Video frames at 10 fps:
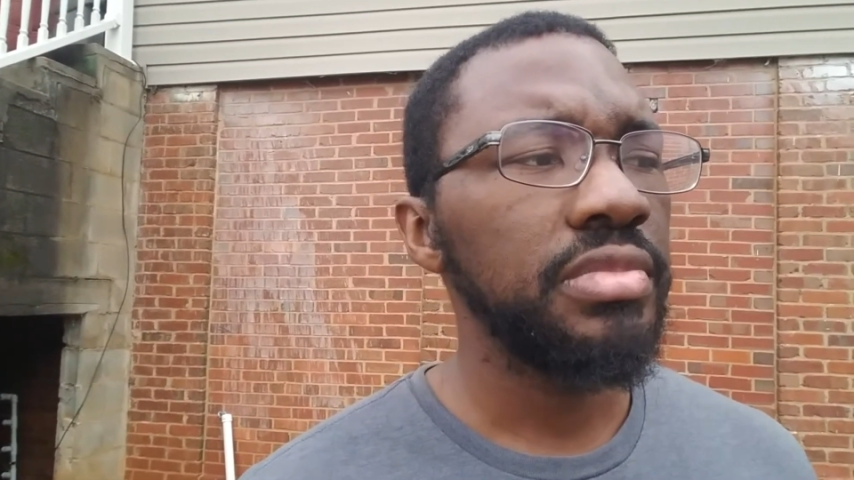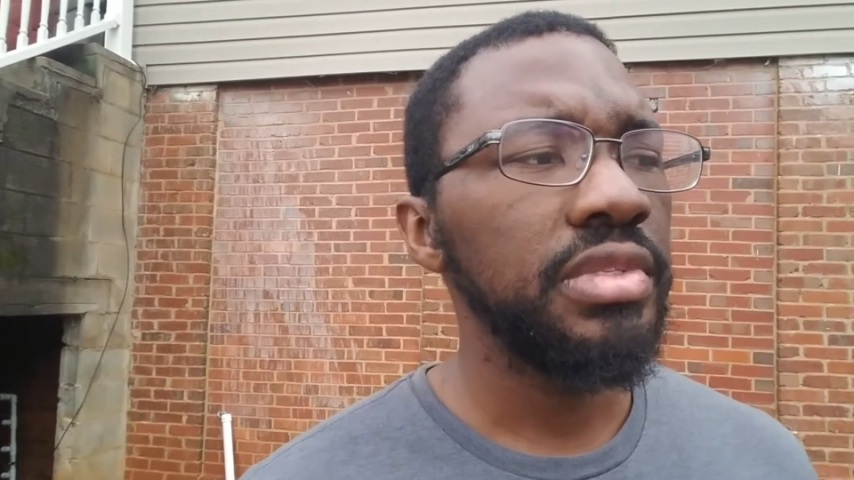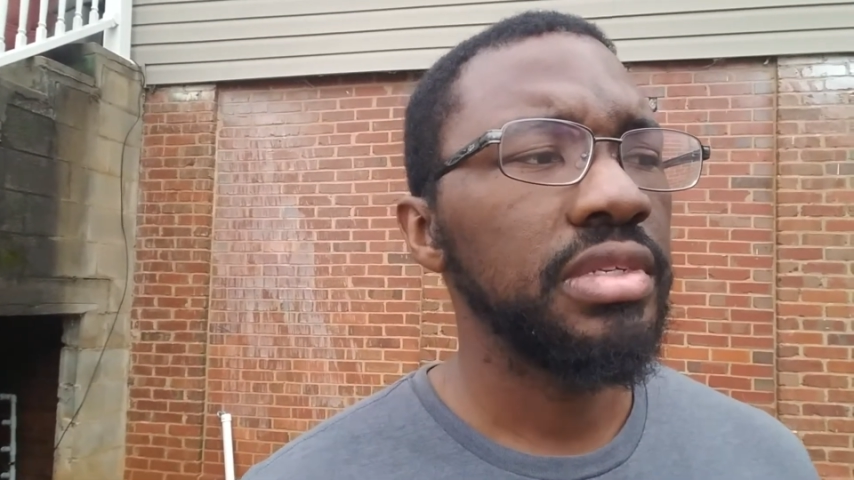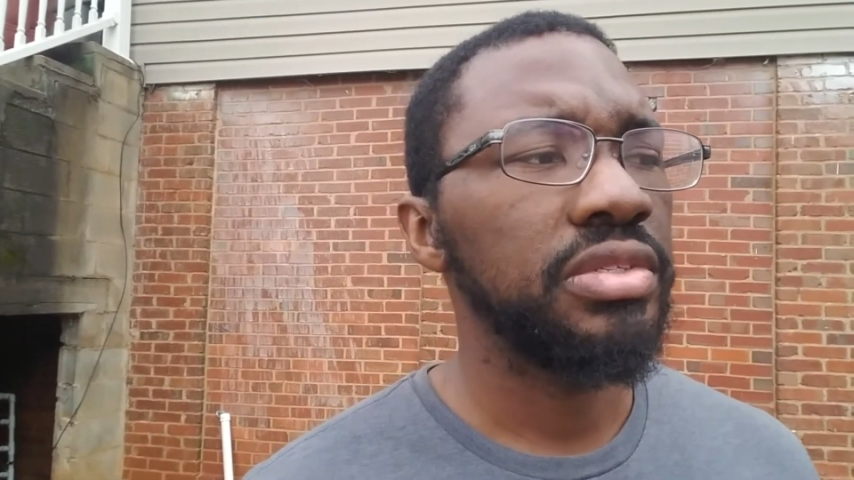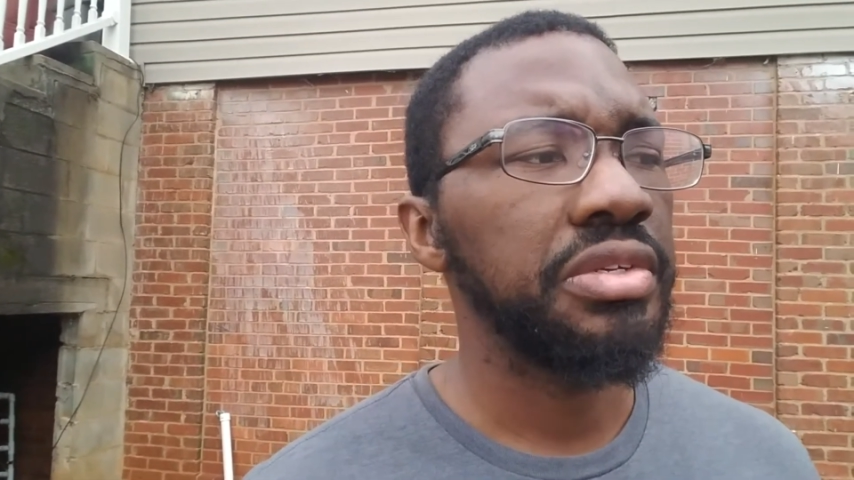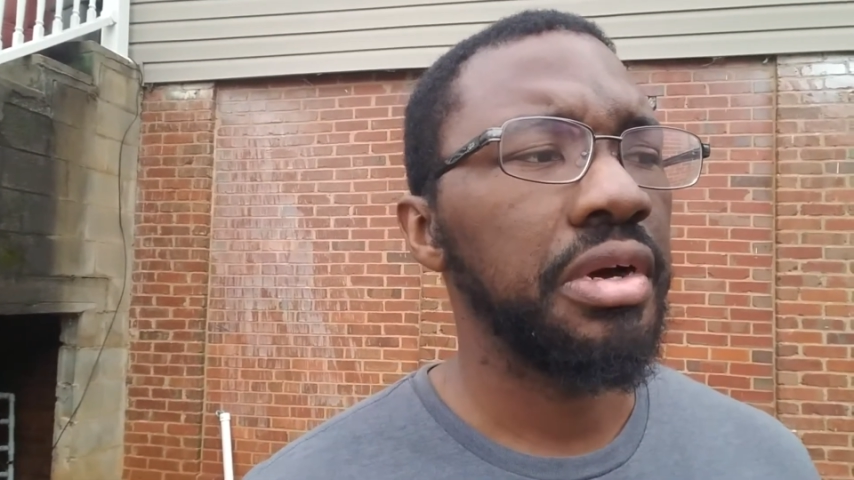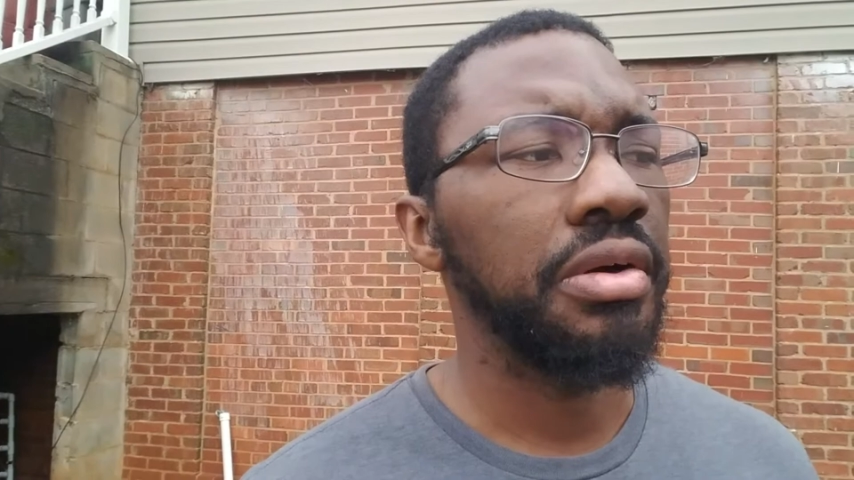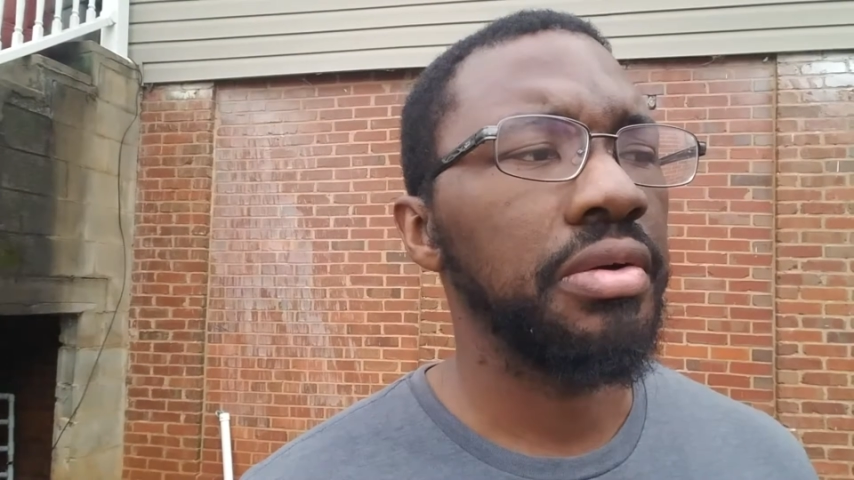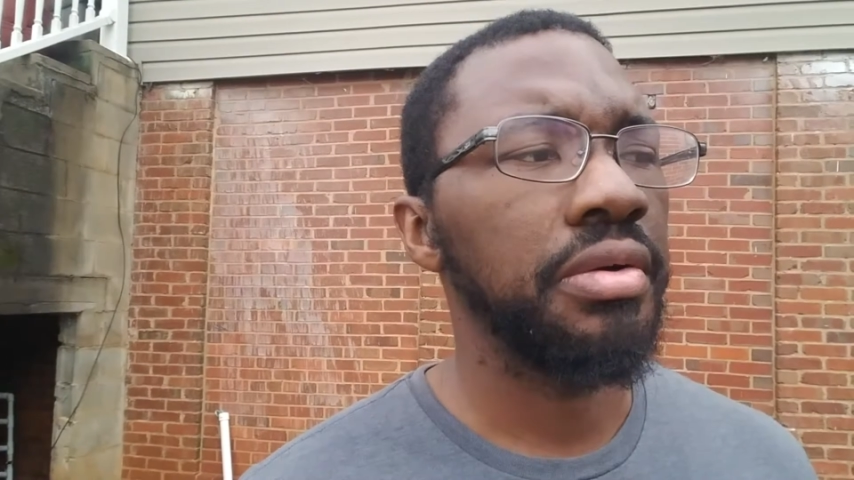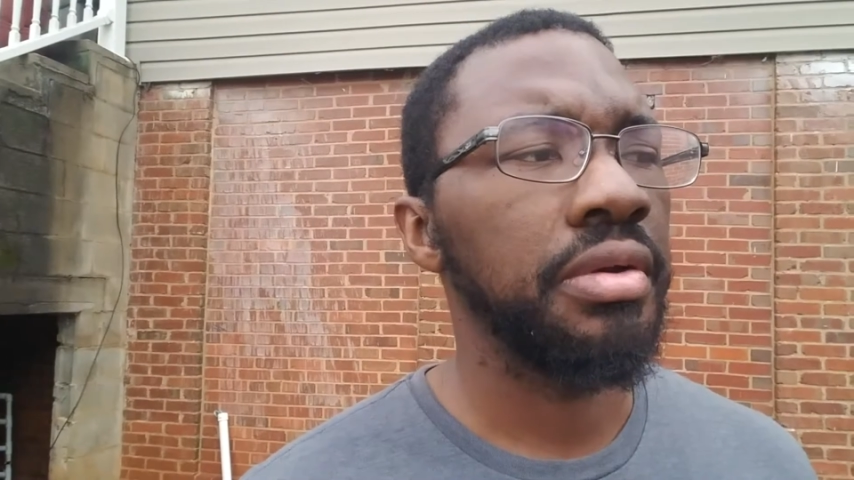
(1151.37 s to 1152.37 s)
So,
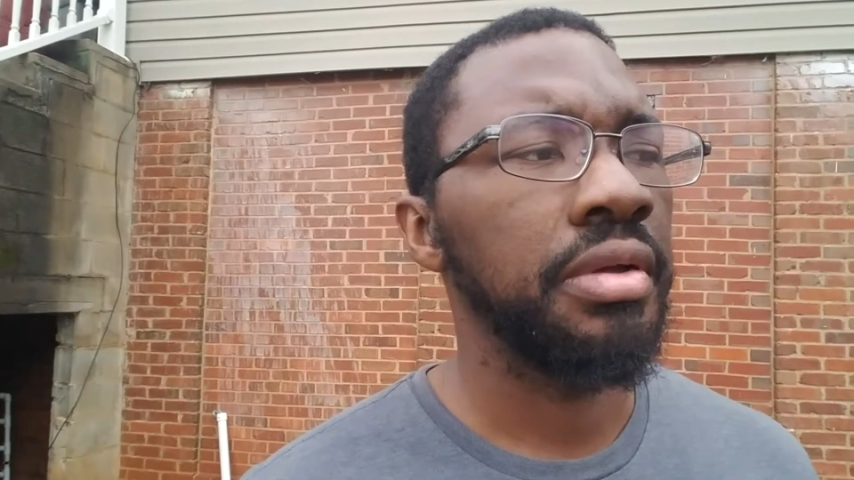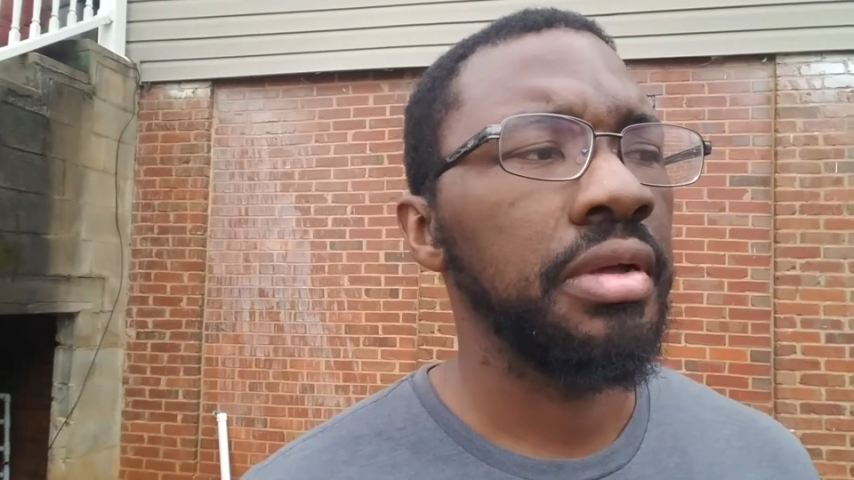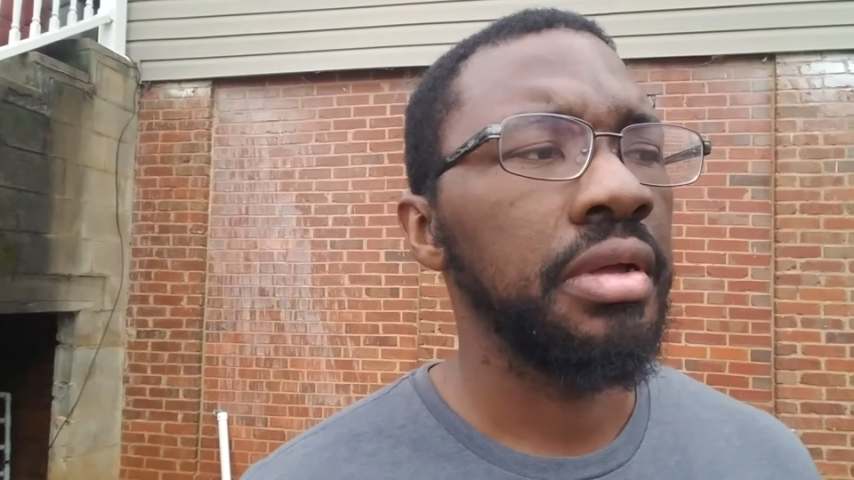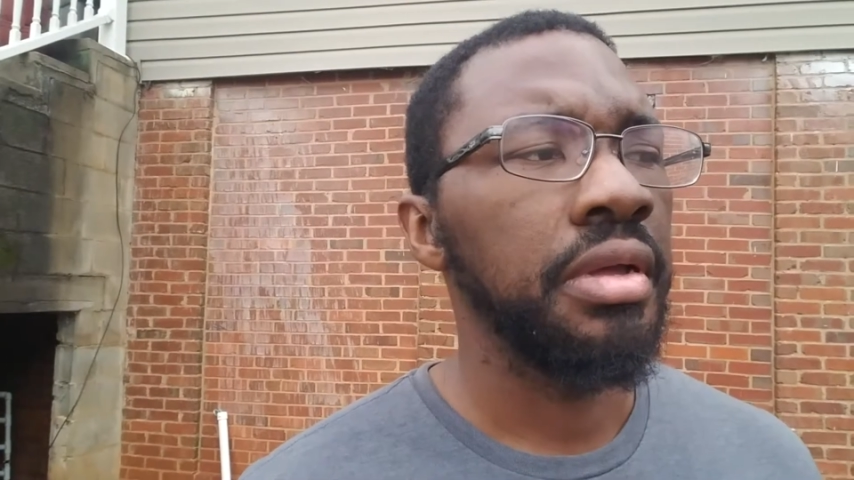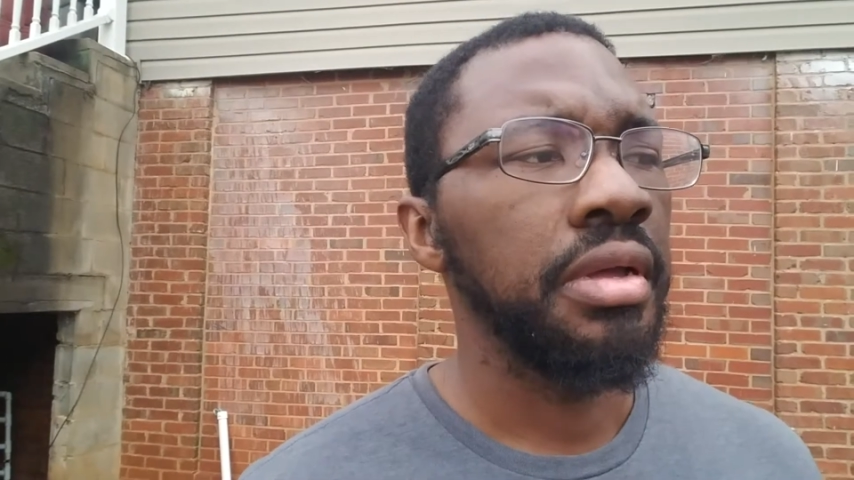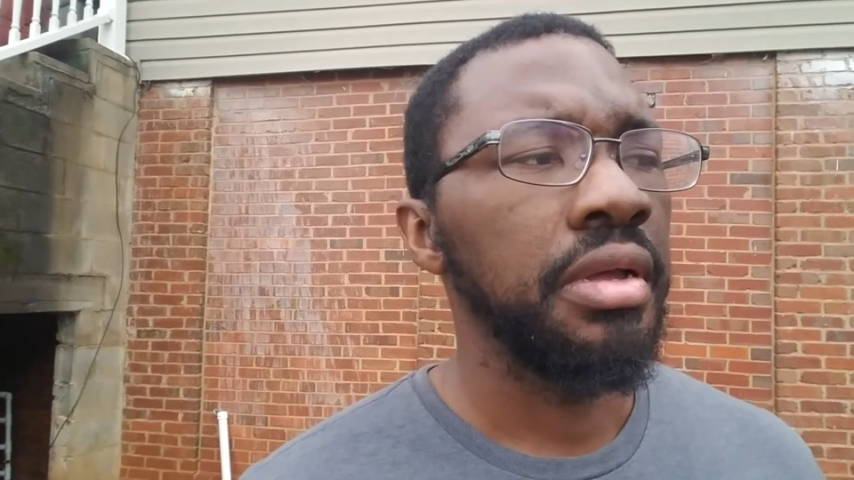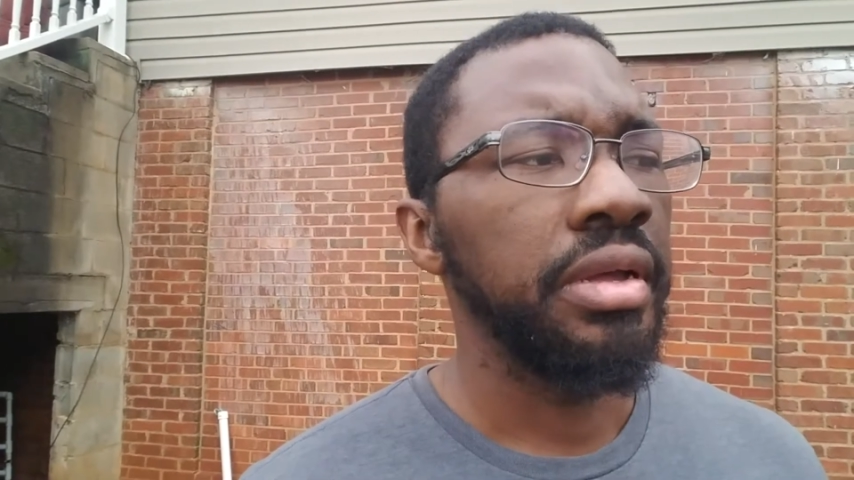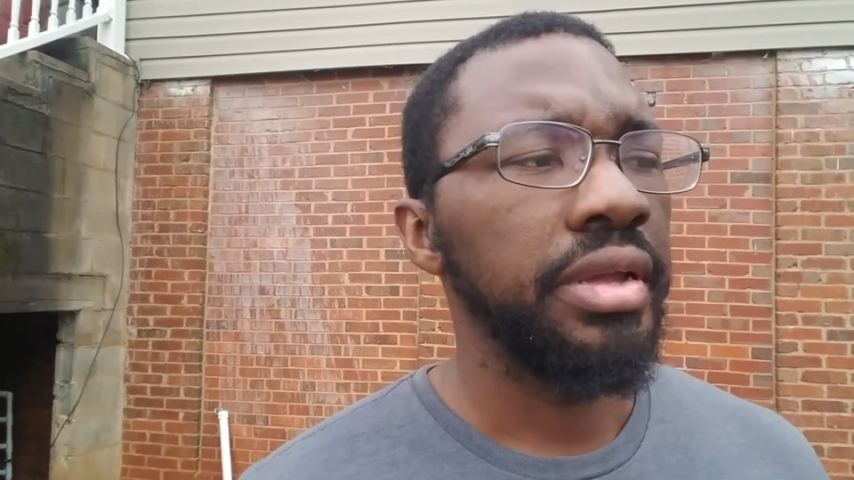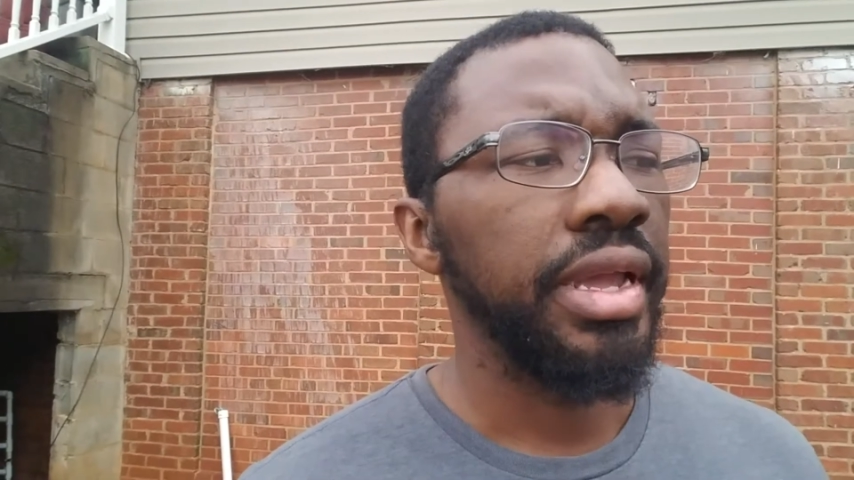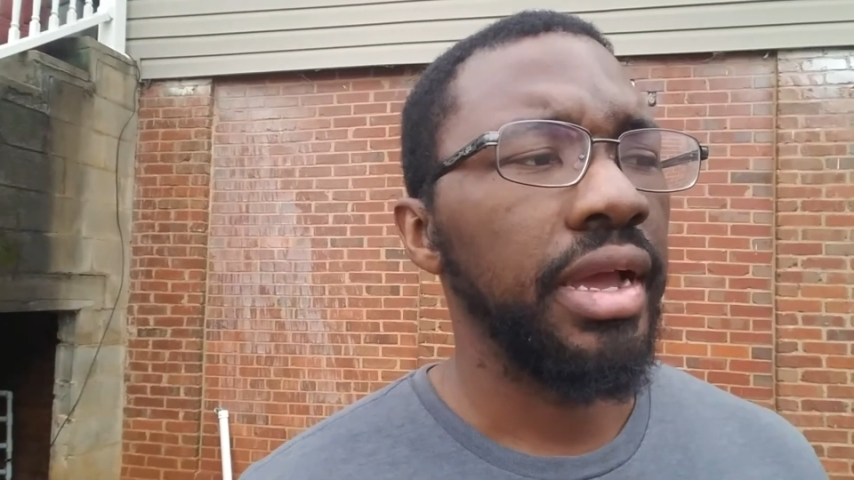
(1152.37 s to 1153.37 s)

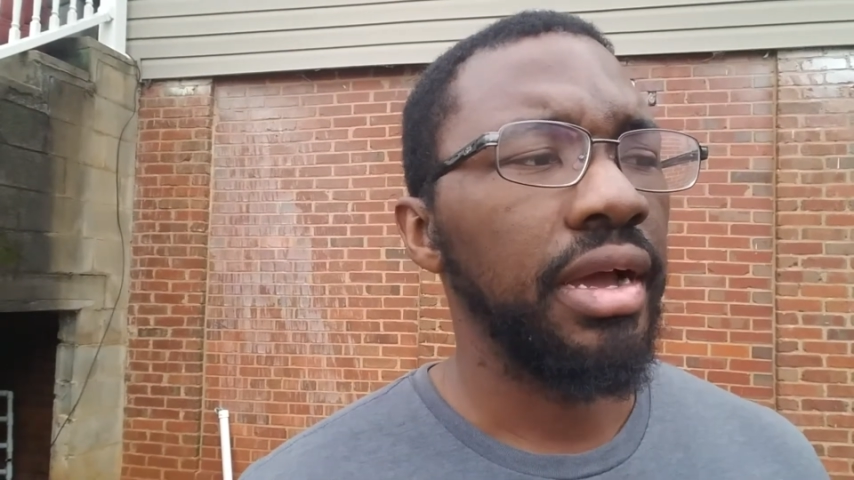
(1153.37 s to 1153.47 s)
yeah,